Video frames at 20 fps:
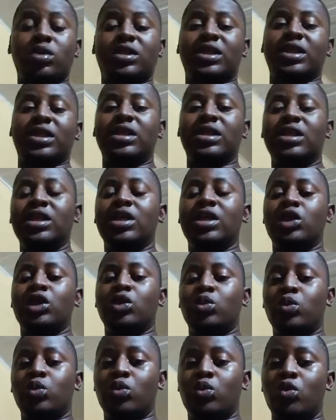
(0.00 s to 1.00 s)
thing,
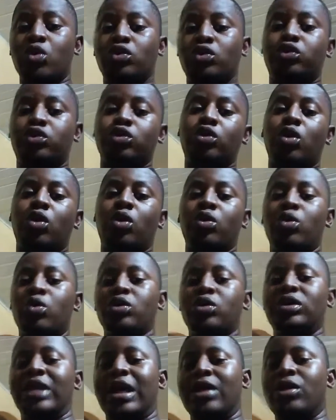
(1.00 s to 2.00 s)
you will go through your
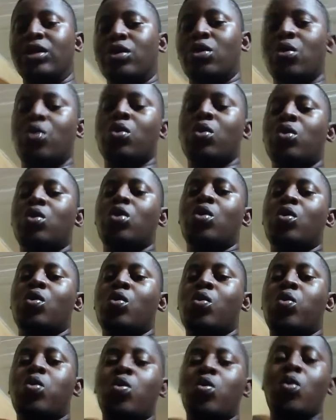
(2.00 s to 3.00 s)
notes and know
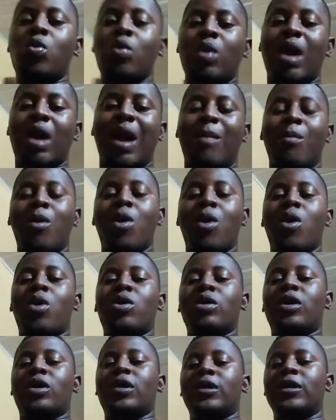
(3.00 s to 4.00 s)
who
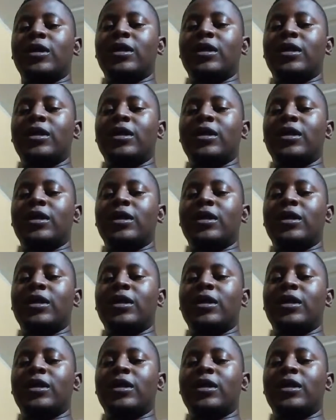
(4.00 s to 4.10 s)
among